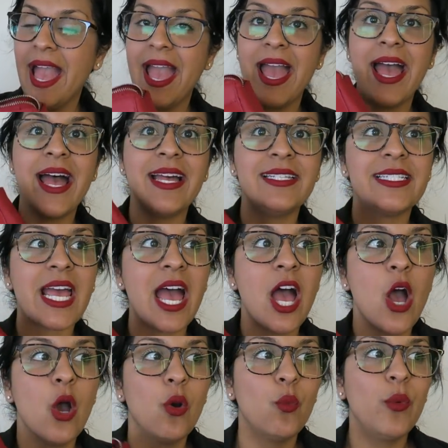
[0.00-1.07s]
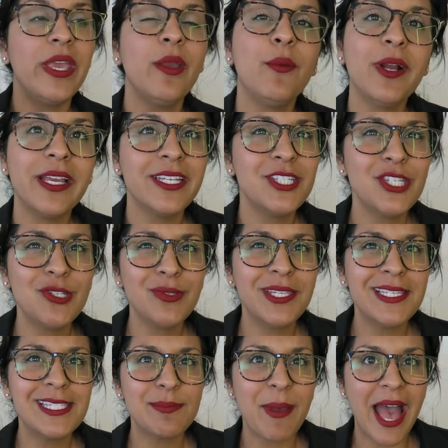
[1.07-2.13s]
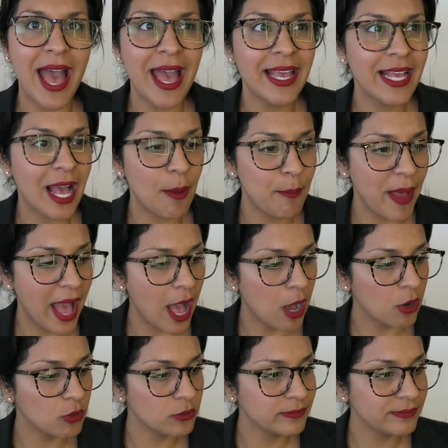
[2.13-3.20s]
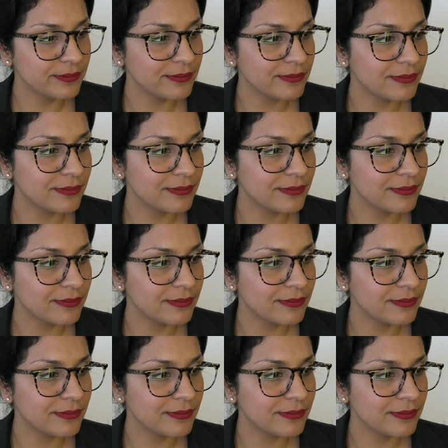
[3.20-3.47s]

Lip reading: And we were issued this bag about,